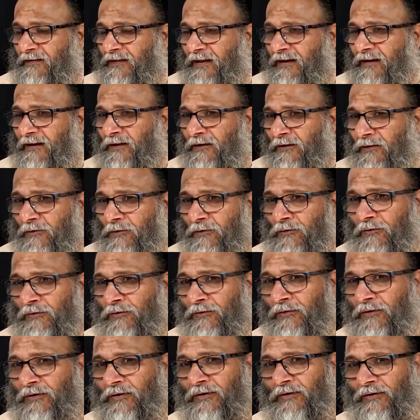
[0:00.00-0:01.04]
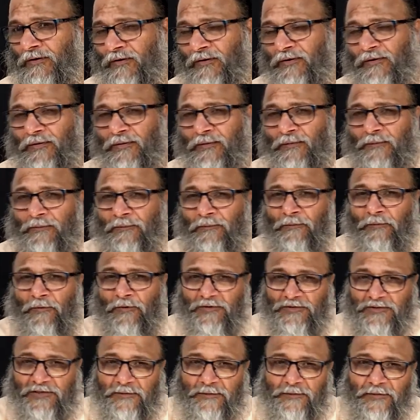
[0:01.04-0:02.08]
Then alone
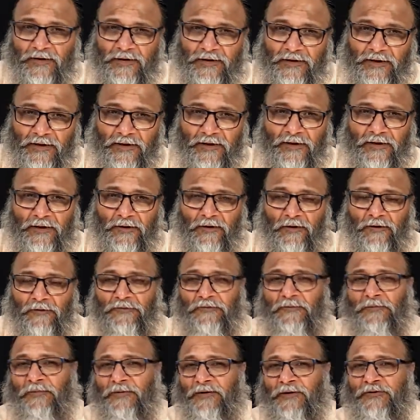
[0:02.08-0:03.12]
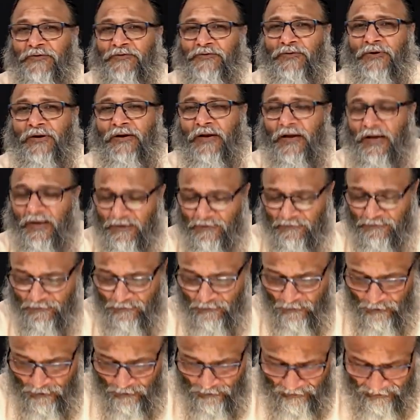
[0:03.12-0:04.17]
possibility of spiritual
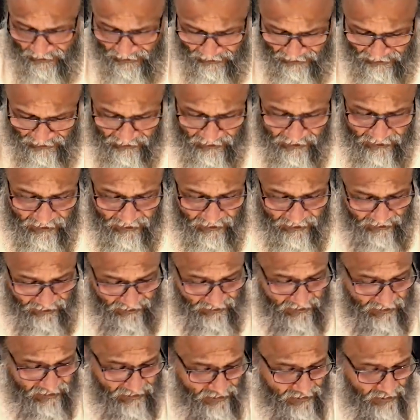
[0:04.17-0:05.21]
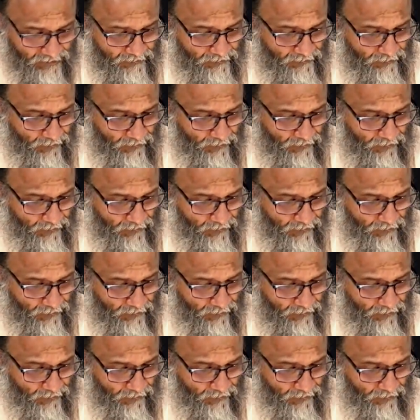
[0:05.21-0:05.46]
unfoldment is